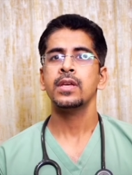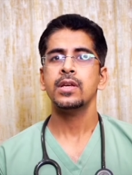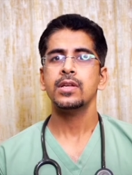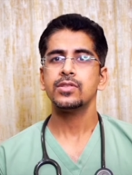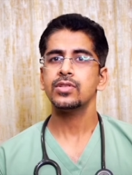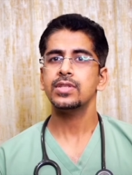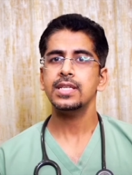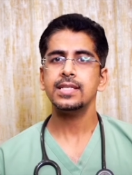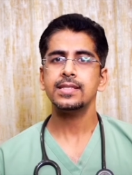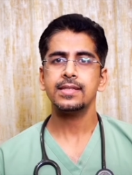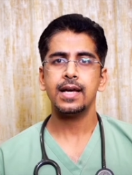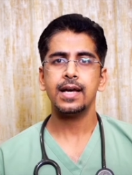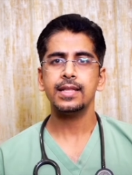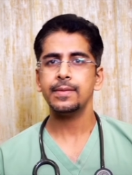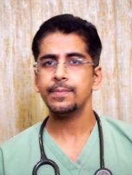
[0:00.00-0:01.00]
So these
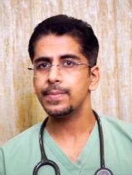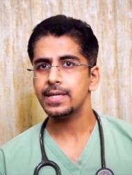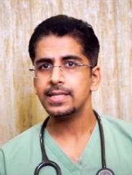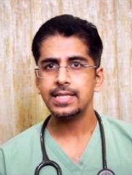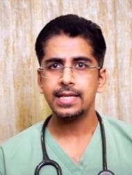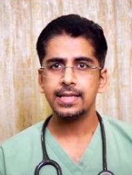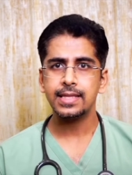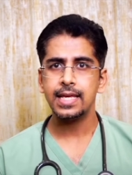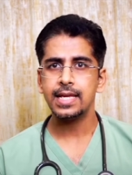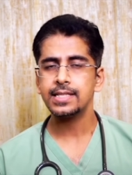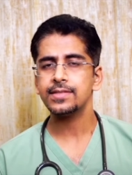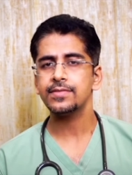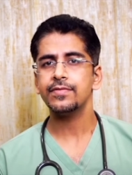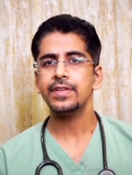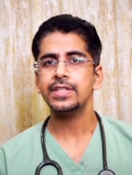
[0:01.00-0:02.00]
are the basic
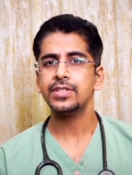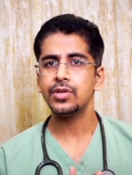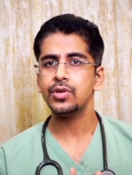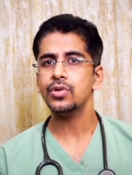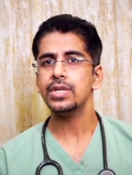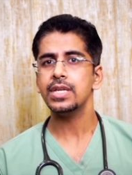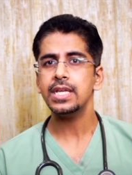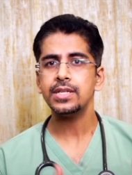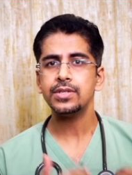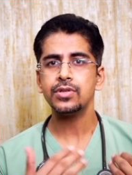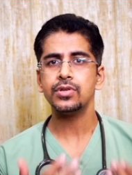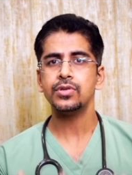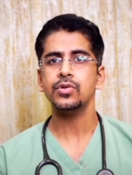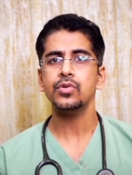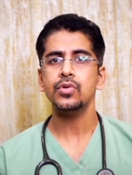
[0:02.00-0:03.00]
things which you need to
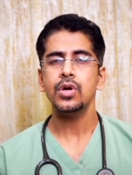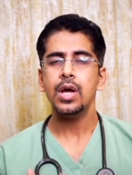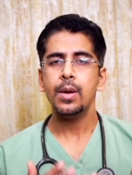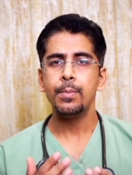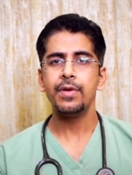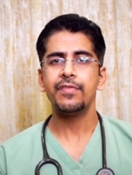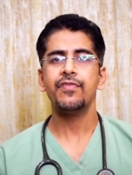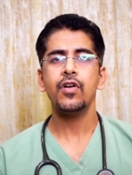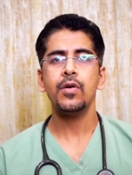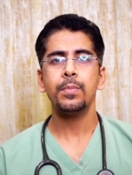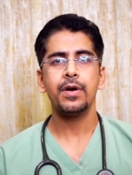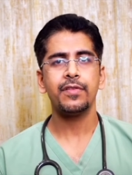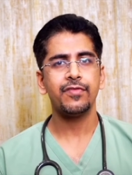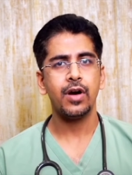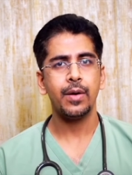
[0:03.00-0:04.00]
do before
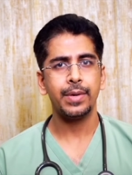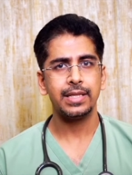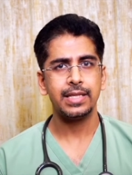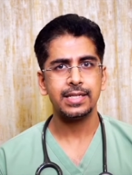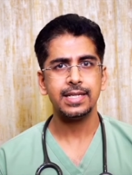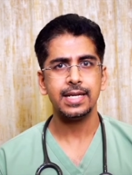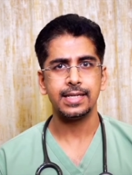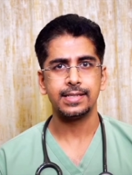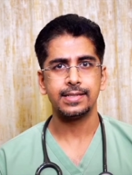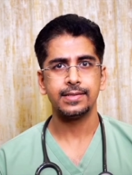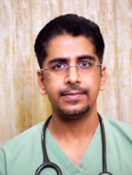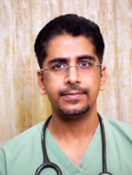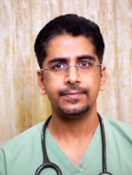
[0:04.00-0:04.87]
performing the test.